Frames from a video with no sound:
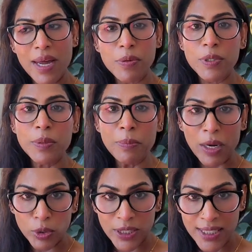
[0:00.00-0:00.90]
management.
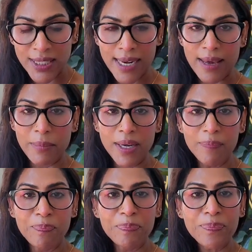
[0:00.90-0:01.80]
Now,
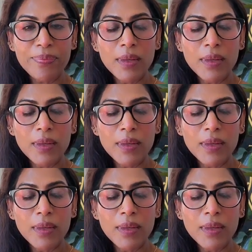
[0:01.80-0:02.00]
disclaimer,